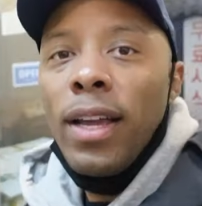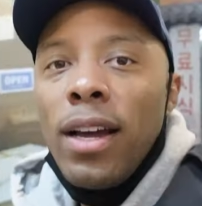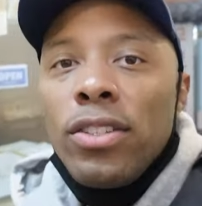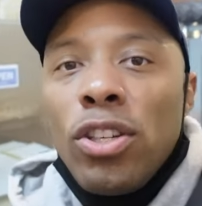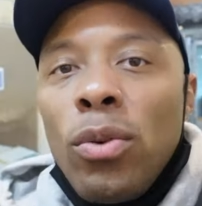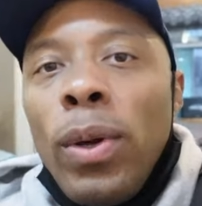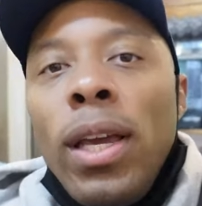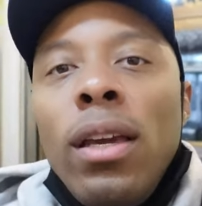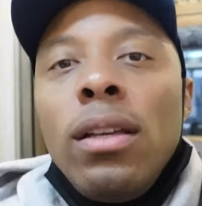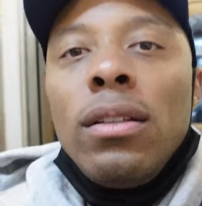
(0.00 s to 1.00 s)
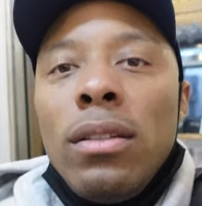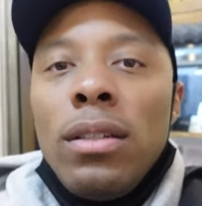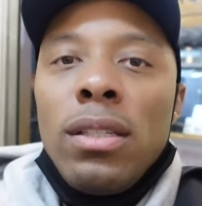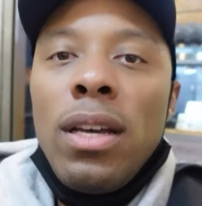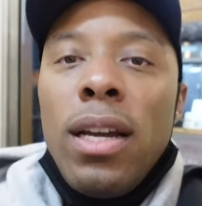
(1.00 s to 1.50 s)
Yeah, so we
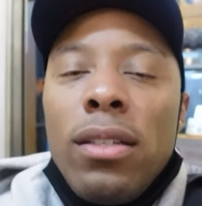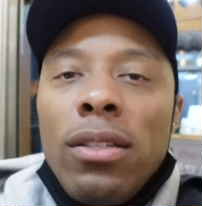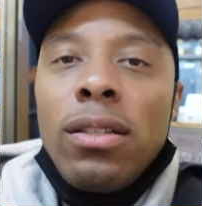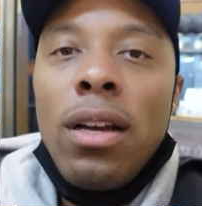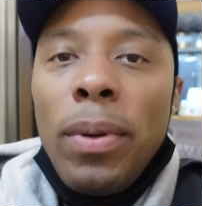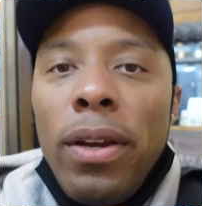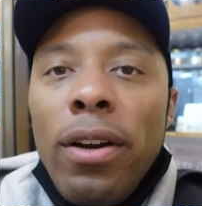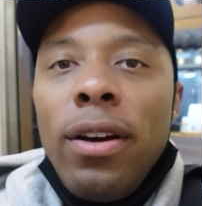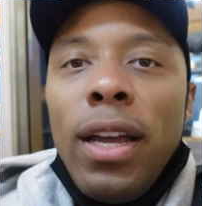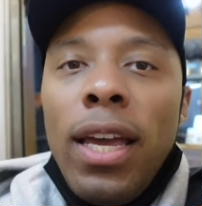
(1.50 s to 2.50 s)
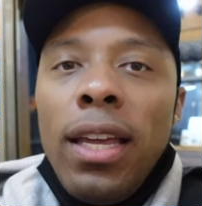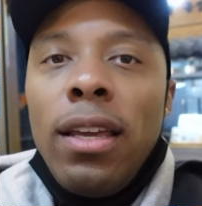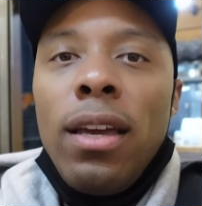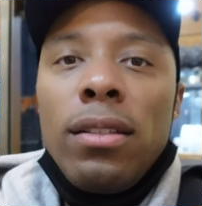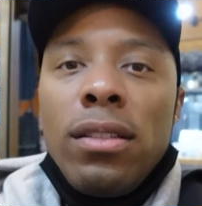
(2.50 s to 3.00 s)
decided to stop here
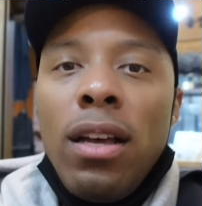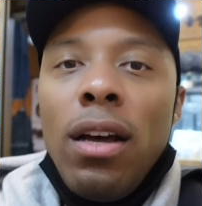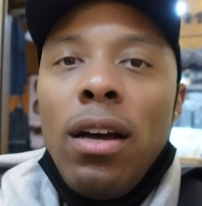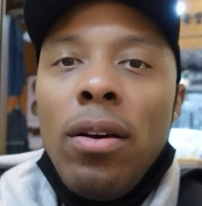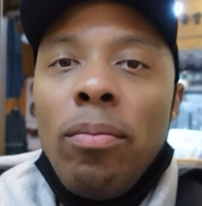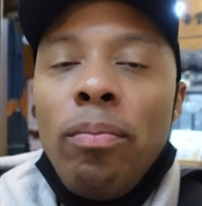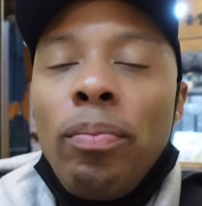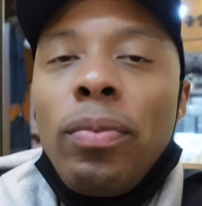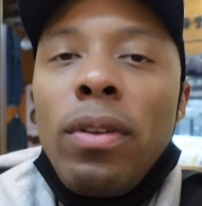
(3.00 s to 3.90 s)
and get some